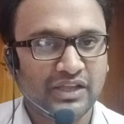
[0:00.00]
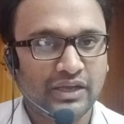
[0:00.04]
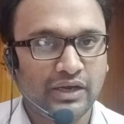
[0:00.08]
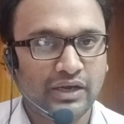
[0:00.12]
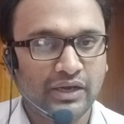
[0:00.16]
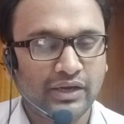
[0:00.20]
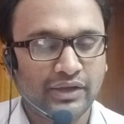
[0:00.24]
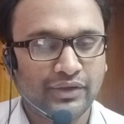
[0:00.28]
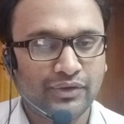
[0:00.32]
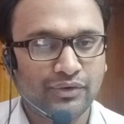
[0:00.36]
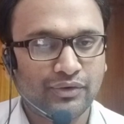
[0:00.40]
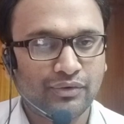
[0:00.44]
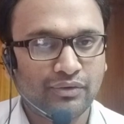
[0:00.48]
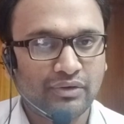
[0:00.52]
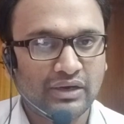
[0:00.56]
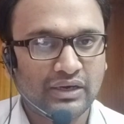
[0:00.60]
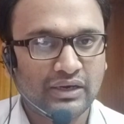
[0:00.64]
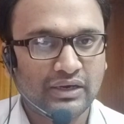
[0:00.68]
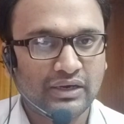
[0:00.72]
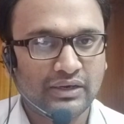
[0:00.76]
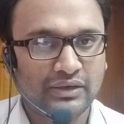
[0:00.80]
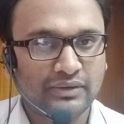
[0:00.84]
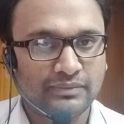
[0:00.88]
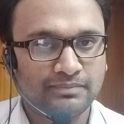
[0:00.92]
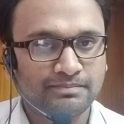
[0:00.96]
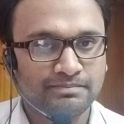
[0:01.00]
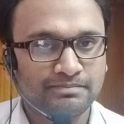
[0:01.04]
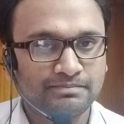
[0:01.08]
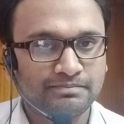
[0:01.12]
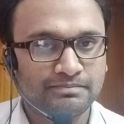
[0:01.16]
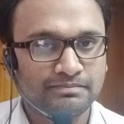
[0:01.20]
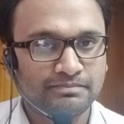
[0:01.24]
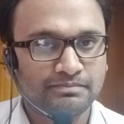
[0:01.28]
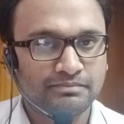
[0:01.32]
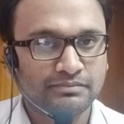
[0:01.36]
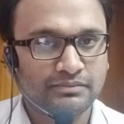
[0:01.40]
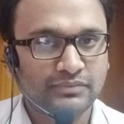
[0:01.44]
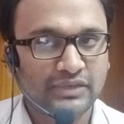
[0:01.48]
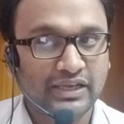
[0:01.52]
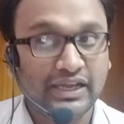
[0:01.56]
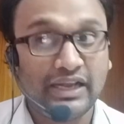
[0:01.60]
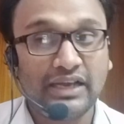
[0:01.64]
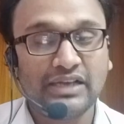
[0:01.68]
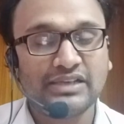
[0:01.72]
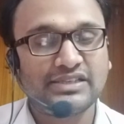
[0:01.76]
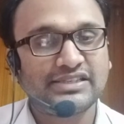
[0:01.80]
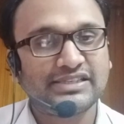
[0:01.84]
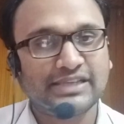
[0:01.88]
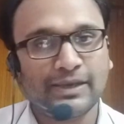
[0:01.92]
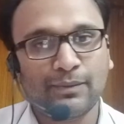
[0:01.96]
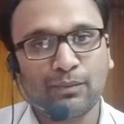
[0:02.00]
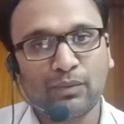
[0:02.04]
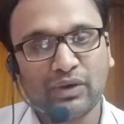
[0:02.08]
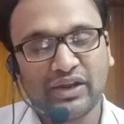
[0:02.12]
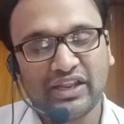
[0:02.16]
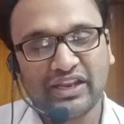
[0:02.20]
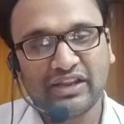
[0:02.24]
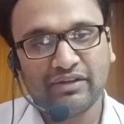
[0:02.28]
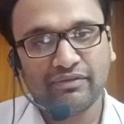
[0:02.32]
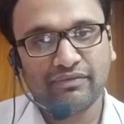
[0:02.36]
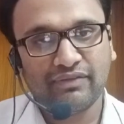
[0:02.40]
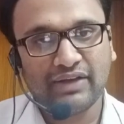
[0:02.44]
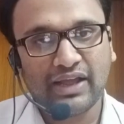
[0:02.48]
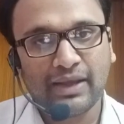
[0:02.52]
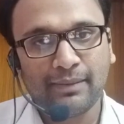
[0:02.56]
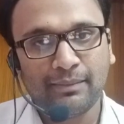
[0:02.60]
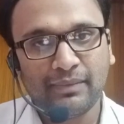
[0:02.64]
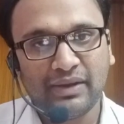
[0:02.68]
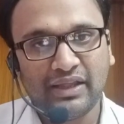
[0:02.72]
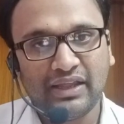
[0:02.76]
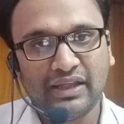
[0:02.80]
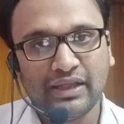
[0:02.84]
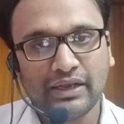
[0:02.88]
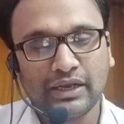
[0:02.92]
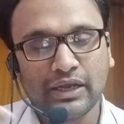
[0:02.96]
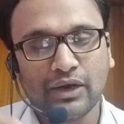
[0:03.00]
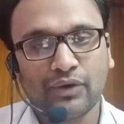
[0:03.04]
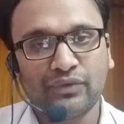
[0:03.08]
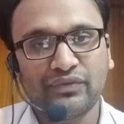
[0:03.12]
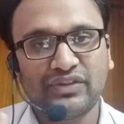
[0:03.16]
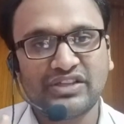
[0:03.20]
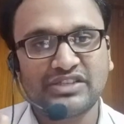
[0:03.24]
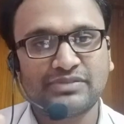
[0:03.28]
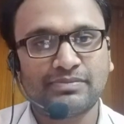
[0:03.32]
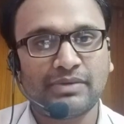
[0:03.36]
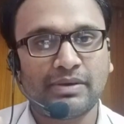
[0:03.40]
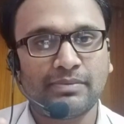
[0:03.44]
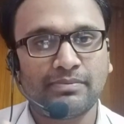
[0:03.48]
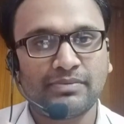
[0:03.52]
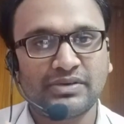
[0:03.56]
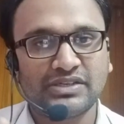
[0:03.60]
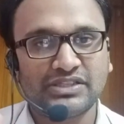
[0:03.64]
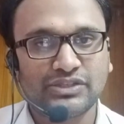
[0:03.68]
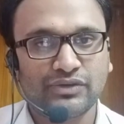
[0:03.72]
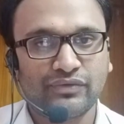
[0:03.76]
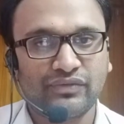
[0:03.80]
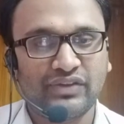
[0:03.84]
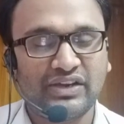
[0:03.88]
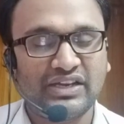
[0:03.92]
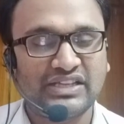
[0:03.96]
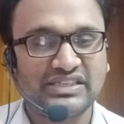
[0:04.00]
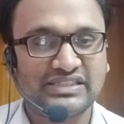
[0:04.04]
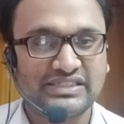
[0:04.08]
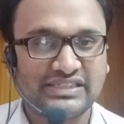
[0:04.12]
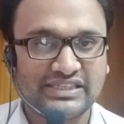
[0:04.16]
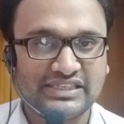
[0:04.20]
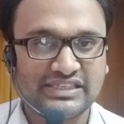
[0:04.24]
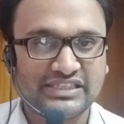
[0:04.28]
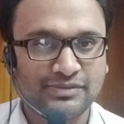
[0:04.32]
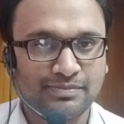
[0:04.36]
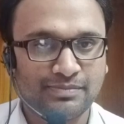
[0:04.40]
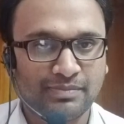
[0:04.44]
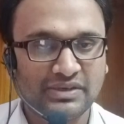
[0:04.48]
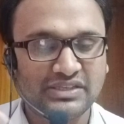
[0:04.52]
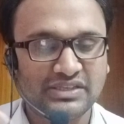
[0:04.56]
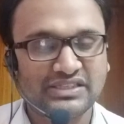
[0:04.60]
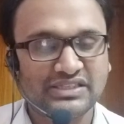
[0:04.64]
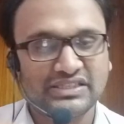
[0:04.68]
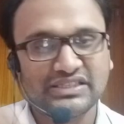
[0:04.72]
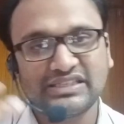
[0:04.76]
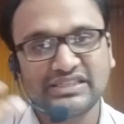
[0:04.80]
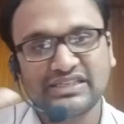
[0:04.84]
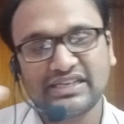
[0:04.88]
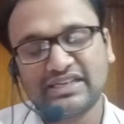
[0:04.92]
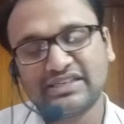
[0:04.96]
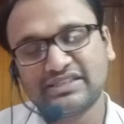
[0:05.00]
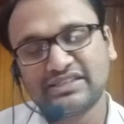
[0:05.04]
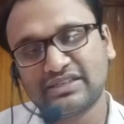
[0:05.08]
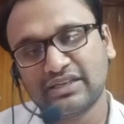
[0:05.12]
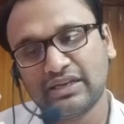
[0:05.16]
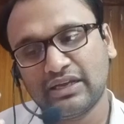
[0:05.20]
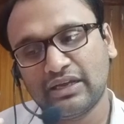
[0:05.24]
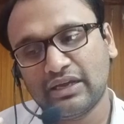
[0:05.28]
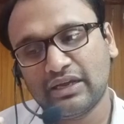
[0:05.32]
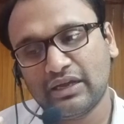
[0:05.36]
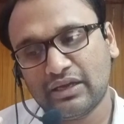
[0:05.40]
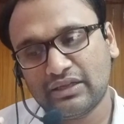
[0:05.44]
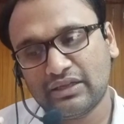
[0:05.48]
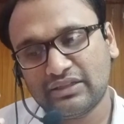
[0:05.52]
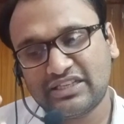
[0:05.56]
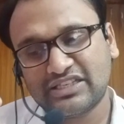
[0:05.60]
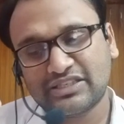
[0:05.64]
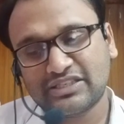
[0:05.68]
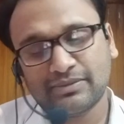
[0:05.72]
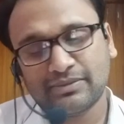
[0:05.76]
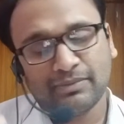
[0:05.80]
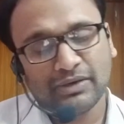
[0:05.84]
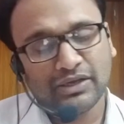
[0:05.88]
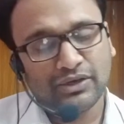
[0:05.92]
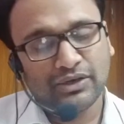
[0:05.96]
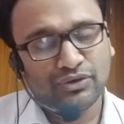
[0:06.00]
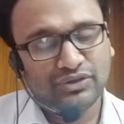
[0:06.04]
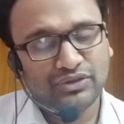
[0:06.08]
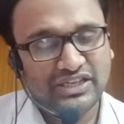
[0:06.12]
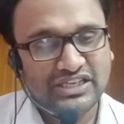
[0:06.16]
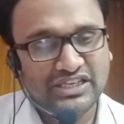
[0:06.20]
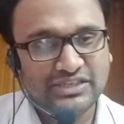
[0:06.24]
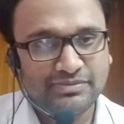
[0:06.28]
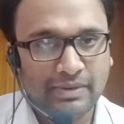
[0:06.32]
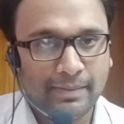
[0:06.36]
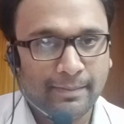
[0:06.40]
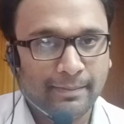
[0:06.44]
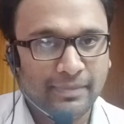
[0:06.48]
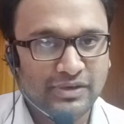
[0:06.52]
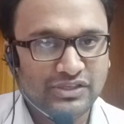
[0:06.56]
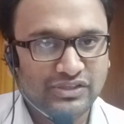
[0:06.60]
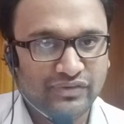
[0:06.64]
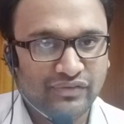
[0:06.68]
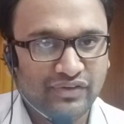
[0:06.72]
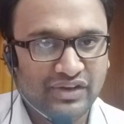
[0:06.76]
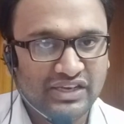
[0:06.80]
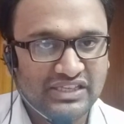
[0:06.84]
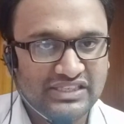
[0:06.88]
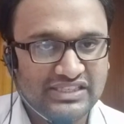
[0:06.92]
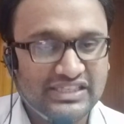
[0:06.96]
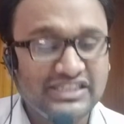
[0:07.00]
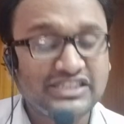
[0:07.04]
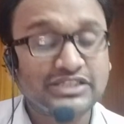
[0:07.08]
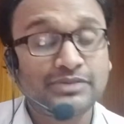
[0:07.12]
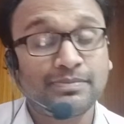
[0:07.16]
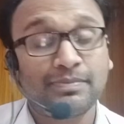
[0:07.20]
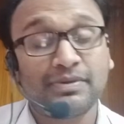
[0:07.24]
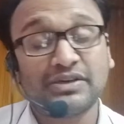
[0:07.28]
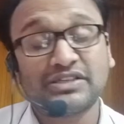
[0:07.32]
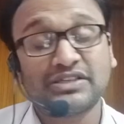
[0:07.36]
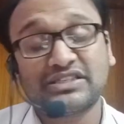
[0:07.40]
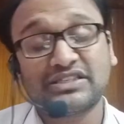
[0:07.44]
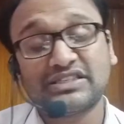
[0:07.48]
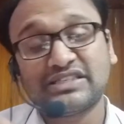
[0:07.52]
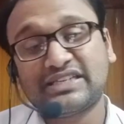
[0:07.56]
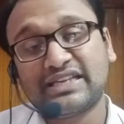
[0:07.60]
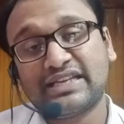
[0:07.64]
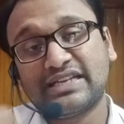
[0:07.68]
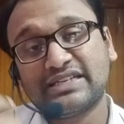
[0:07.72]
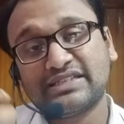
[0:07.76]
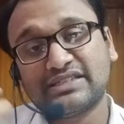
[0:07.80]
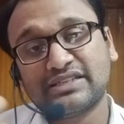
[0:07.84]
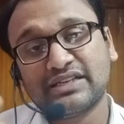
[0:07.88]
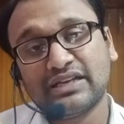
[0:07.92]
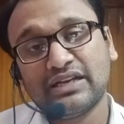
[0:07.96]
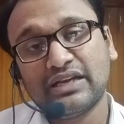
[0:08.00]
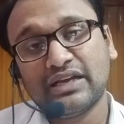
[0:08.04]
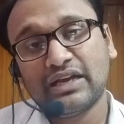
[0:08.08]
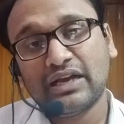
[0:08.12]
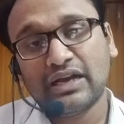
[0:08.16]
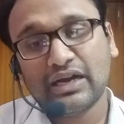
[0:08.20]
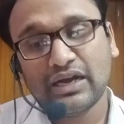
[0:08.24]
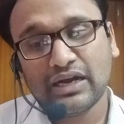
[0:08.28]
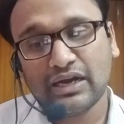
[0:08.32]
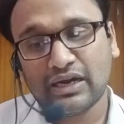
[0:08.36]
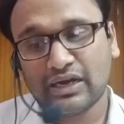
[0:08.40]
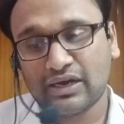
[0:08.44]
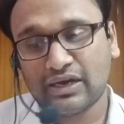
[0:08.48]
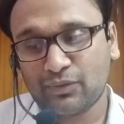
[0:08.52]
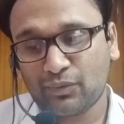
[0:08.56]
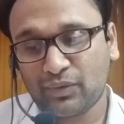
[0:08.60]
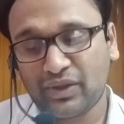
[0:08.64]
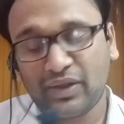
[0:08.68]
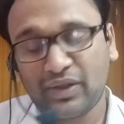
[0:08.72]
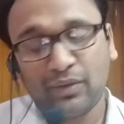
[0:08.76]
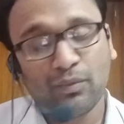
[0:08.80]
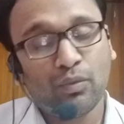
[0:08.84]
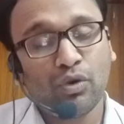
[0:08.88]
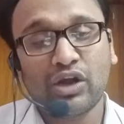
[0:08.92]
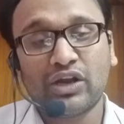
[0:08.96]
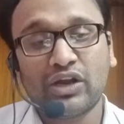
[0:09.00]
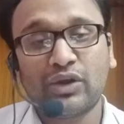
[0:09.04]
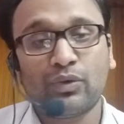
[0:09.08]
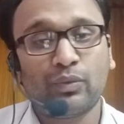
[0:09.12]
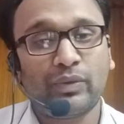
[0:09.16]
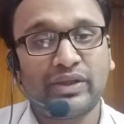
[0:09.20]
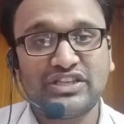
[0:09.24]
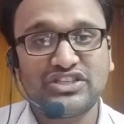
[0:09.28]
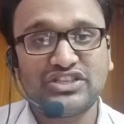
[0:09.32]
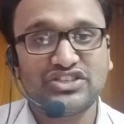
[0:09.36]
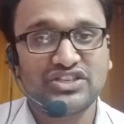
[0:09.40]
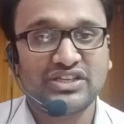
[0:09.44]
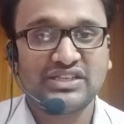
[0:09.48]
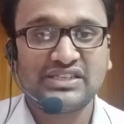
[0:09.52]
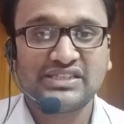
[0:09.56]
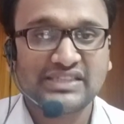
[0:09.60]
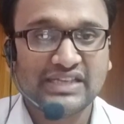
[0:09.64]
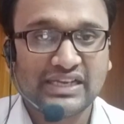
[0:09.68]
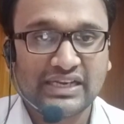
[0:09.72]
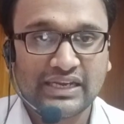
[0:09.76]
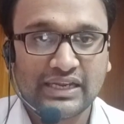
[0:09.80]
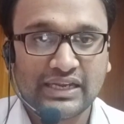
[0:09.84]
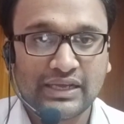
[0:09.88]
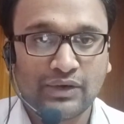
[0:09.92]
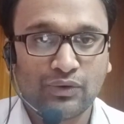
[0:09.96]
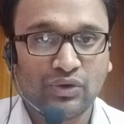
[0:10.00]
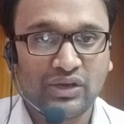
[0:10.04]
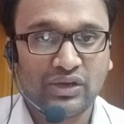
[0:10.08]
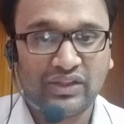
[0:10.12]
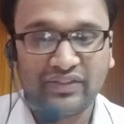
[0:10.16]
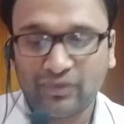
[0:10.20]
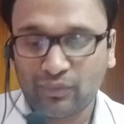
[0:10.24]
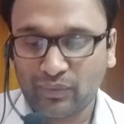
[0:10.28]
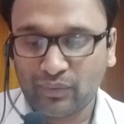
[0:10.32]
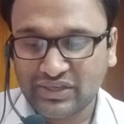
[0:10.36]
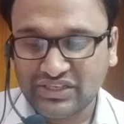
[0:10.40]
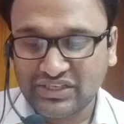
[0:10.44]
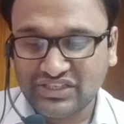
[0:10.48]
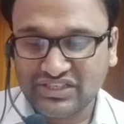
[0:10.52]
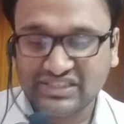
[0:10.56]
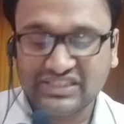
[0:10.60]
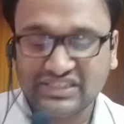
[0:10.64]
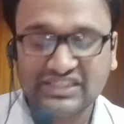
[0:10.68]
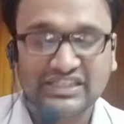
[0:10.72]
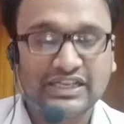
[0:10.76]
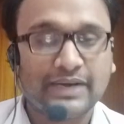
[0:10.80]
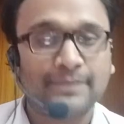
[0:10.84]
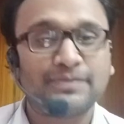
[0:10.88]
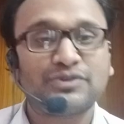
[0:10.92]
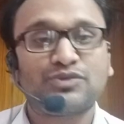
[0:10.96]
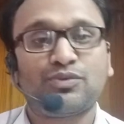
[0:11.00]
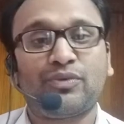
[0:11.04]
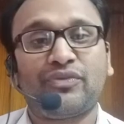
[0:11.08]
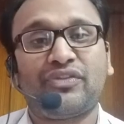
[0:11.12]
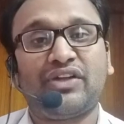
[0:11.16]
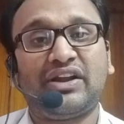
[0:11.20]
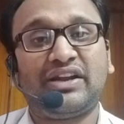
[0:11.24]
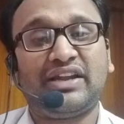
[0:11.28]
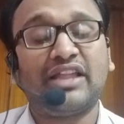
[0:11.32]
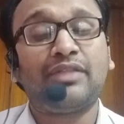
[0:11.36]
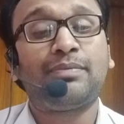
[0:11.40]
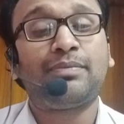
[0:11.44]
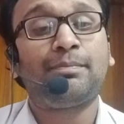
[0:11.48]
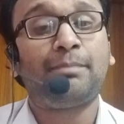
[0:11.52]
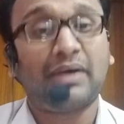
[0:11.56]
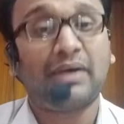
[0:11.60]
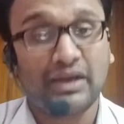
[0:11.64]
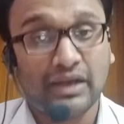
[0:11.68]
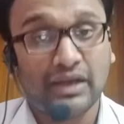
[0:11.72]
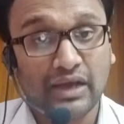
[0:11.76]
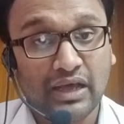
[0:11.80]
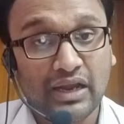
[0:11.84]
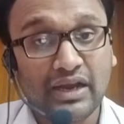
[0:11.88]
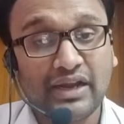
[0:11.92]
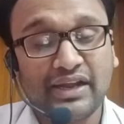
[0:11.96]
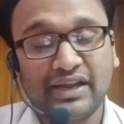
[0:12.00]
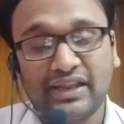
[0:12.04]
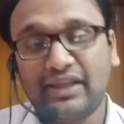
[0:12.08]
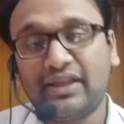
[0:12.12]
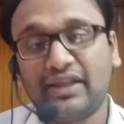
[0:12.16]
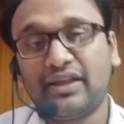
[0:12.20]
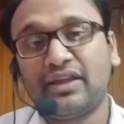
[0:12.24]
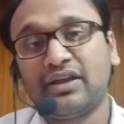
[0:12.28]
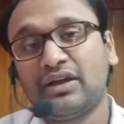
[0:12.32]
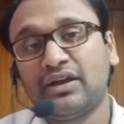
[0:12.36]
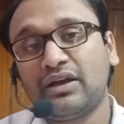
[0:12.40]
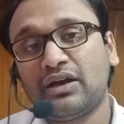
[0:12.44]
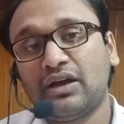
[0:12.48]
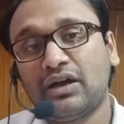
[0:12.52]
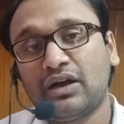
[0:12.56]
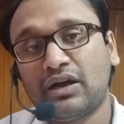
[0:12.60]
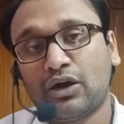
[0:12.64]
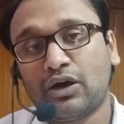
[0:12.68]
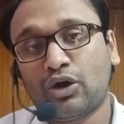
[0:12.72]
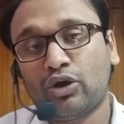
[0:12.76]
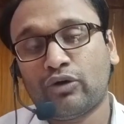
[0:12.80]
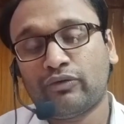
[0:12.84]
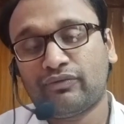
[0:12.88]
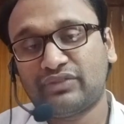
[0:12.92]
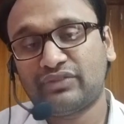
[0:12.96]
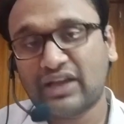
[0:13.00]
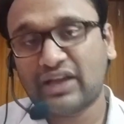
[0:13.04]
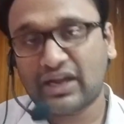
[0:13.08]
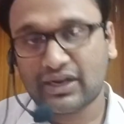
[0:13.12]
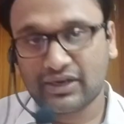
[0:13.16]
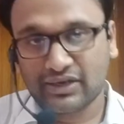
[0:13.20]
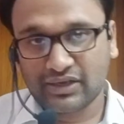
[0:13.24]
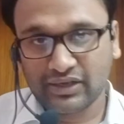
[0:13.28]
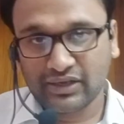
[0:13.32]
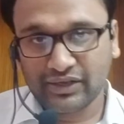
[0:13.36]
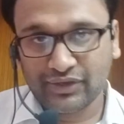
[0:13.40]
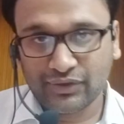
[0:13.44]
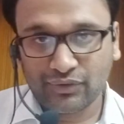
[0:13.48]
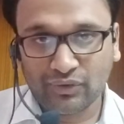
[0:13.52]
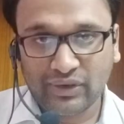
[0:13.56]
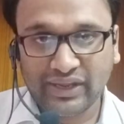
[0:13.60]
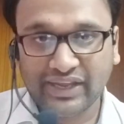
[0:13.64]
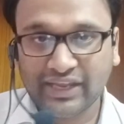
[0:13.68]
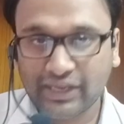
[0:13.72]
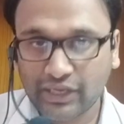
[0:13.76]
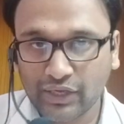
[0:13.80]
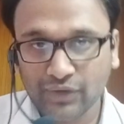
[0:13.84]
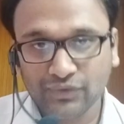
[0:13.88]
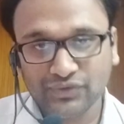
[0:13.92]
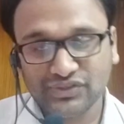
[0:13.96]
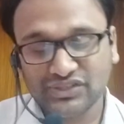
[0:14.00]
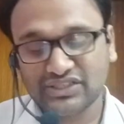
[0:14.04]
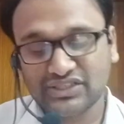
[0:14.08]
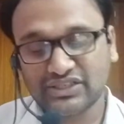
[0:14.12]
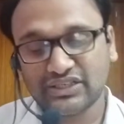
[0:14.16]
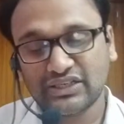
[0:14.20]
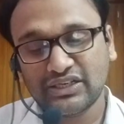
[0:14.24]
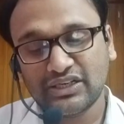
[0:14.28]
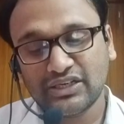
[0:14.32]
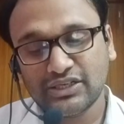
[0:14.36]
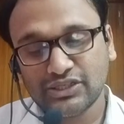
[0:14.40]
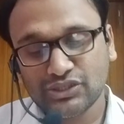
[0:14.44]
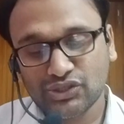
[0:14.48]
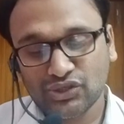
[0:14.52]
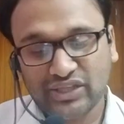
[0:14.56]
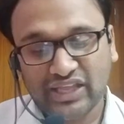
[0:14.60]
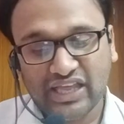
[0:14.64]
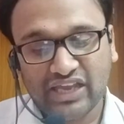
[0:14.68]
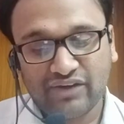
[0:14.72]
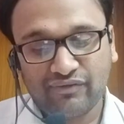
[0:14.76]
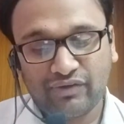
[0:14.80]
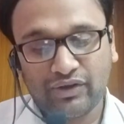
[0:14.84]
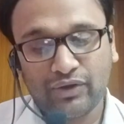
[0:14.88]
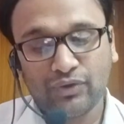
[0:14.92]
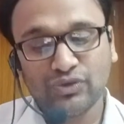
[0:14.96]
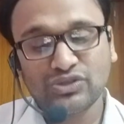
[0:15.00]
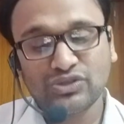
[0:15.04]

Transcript: you know, uh, killed someone in a family. Now these members of the deceased person says, these members of the deceased person says, we want vengeance, and only the vengeance comes with the death penalty of that accused. So there we use